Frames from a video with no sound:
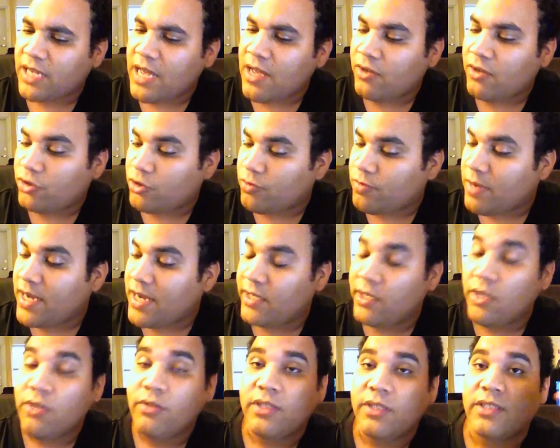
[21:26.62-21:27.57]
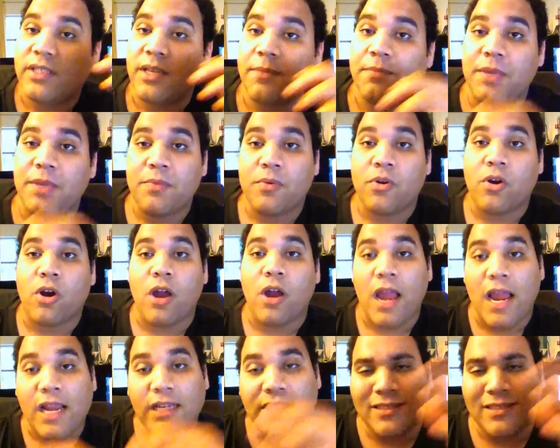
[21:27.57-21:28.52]
now, you might notice that
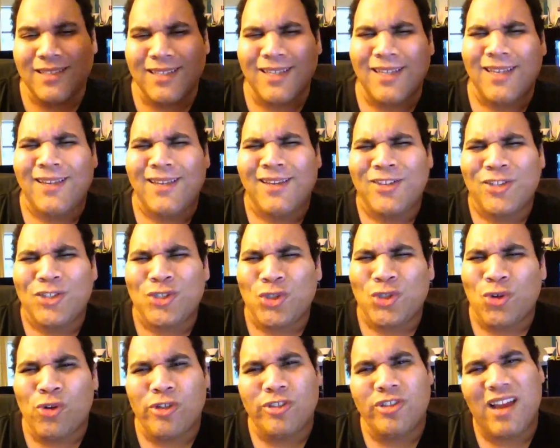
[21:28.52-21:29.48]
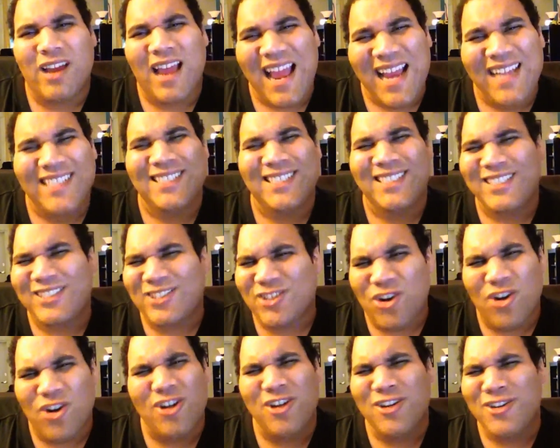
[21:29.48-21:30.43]
stores are actually
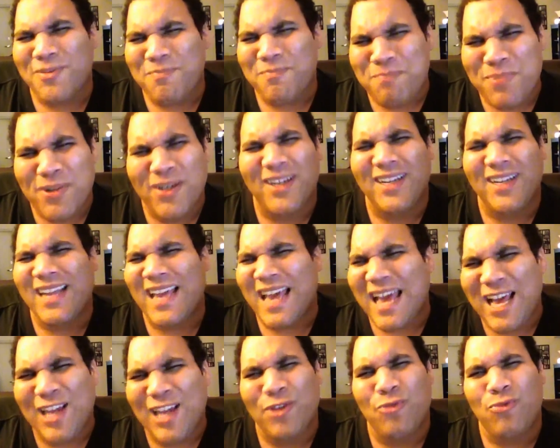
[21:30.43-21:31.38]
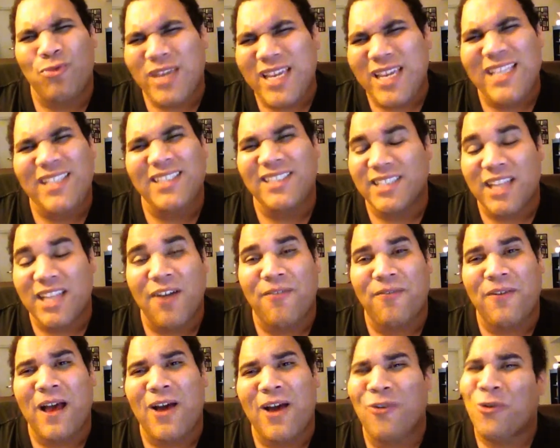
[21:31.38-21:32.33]
starting to put Halloween
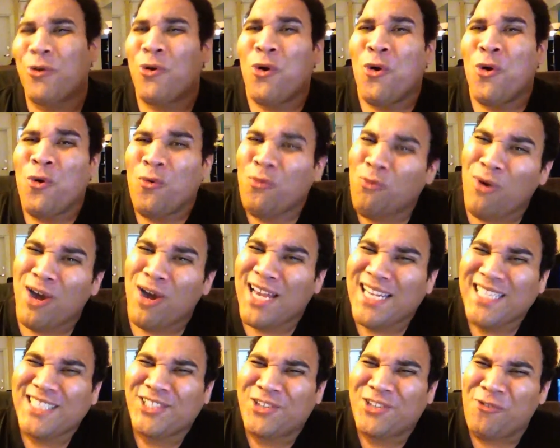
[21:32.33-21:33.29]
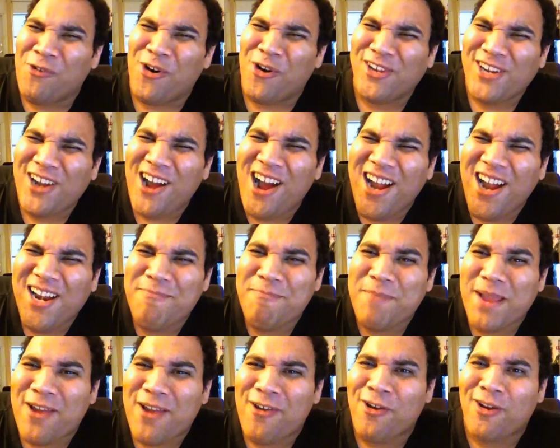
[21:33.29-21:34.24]
stuff out. What is going on,
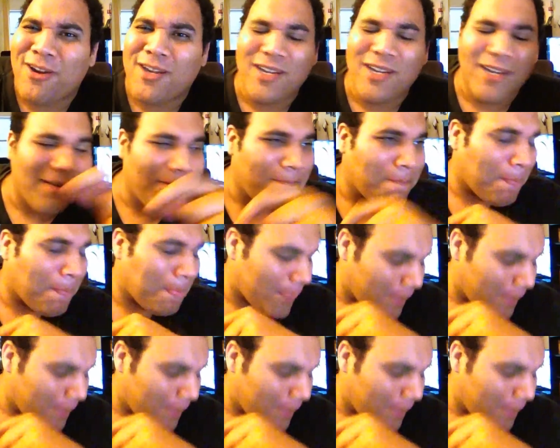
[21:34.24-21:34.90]
America?